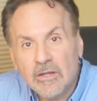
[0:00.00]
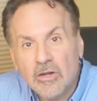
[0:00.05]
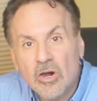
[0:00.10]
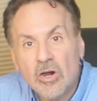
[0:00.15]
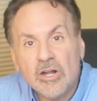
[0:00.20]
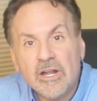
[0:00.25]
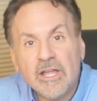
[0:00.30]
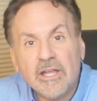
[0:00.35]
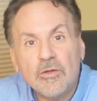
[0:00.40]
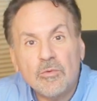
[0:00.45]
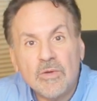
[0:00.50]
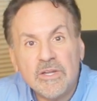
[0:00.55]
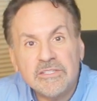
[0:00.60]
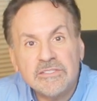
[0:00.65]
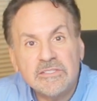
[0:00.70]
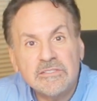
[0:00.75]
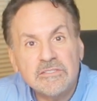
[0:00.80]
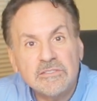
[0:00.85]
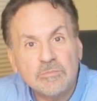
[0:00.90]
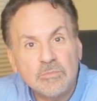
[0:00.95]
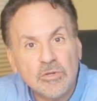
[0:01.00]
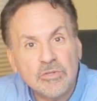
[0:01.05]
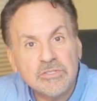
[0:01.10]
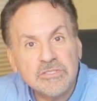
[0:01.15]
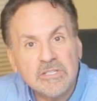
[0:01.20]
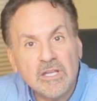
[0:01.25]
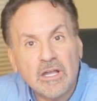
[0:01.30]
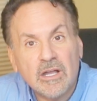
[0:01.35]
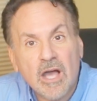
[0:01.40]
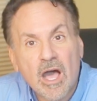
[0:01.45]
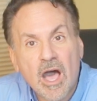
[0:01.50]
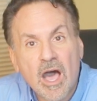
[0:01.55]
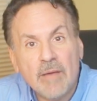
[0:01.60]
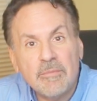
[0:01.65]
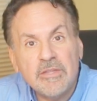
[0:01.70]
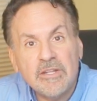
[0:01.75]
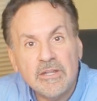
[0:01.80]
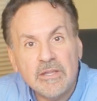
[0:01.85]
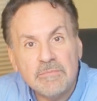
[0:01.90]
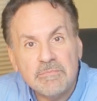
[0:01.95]
Cardiac arrest is the most
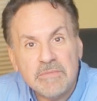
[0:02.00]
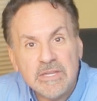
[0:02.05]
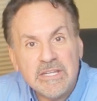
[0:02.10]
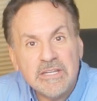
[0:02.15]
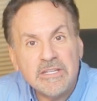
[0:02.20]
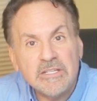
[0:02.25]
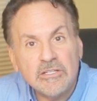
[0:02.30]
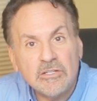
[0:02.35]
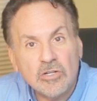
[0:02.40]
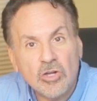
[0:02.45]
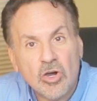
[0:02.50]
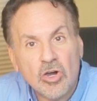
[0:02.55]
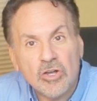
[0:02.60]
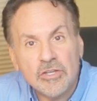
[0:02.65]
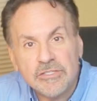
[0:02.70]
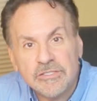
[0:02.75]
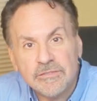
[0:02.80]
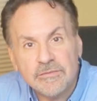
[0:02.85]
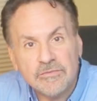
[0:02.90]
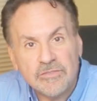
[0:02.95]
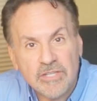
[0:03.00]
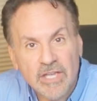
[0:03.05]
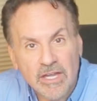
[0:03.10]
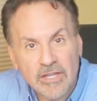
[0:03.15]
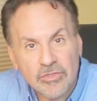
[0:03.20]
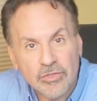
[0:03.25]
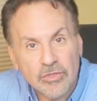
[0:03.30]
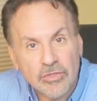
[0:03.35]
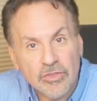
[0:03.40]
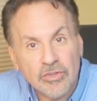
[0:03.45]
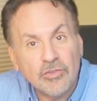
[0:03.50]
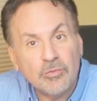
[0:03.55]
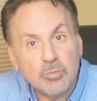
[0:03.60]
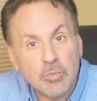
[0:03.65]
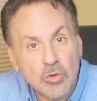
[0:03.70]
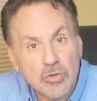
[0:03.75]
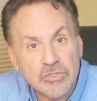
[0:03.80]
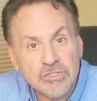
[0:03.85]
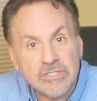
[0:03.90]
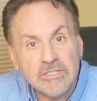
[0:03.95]
common immediate cause of death. This
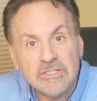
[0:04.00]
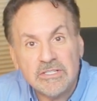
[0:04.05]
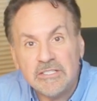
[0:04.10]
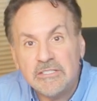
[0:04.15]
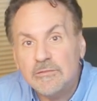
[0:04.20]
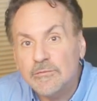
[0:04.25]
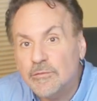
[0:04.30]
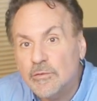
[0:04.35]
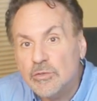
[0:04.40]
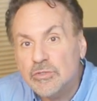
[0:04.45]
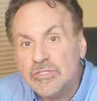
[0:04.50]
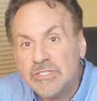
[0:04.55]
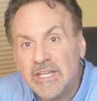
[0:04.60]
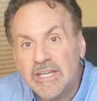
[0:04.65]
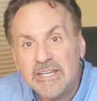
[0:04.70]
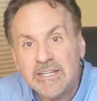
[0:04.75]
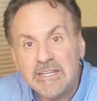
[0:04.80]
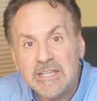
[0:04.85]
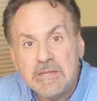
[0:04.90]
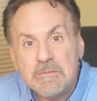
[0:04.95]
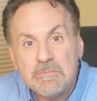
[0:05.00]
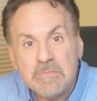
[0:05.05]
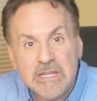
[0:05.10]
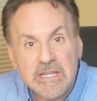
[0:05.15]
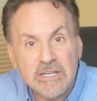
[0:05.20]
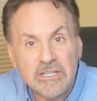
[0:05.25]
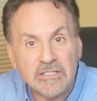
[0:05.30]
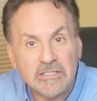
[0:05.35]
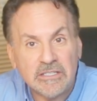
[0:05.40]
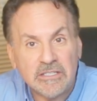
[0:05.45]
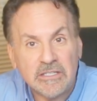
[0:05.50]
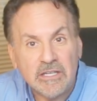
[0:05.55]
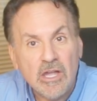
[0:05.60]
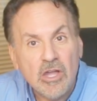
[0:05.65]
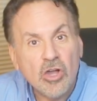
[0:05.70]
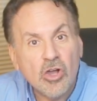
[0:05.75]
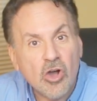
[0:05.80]
person needs first aid immediately.